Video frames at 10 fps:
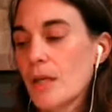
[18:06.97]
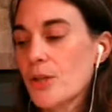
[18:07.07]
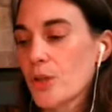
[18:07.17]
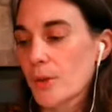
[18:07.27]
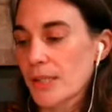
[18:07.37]

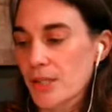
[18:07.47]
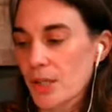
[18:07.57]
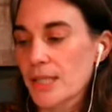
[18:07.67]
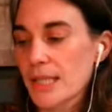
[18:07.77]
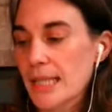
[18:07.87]
So it
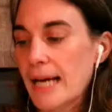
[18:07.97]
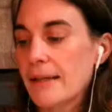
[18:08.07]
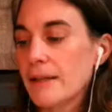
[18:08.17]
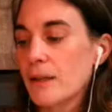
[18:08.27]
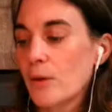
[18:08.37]
starts
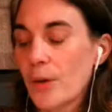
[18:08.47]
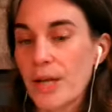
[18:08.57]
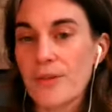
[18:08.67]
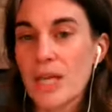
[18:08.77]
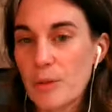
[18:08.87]
again
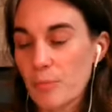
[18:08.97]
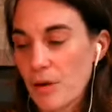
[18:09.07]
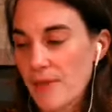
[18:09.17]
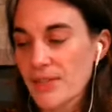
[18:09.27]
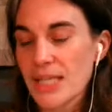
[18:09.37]
with
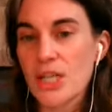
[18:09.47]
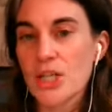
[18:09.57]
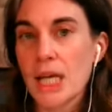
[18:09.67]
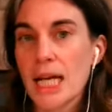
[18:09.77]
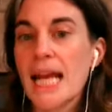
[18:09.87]

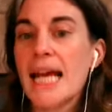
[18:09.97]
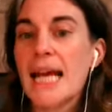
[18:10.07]
improvisation